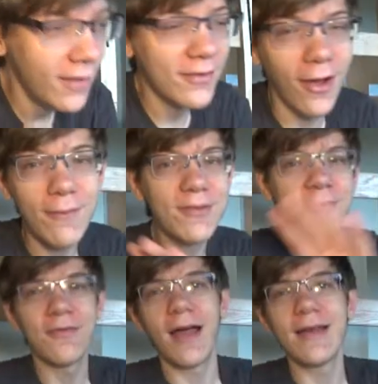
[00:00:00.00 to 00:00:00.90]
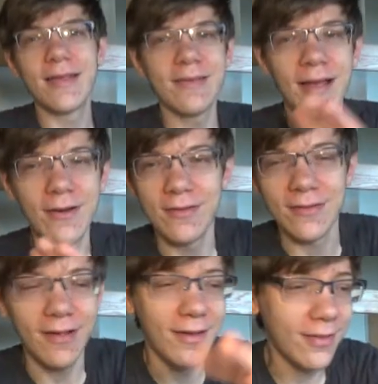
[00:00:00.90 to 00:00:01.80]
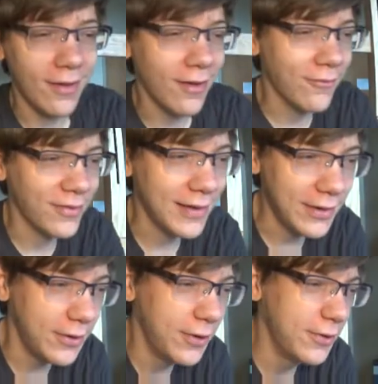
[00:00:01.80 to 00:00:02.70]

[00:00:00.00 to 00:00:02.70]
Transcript: So I'm just finding this out along with you.